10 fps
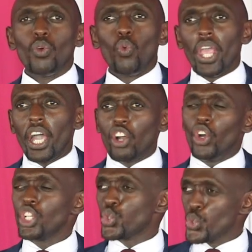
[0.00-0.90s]
We are
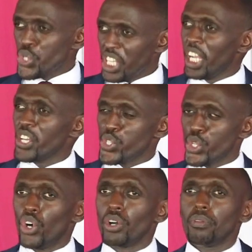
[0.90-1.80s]
going to sing a
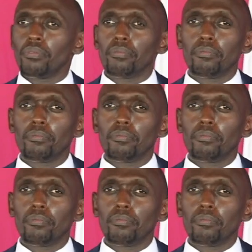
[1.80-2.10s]
song.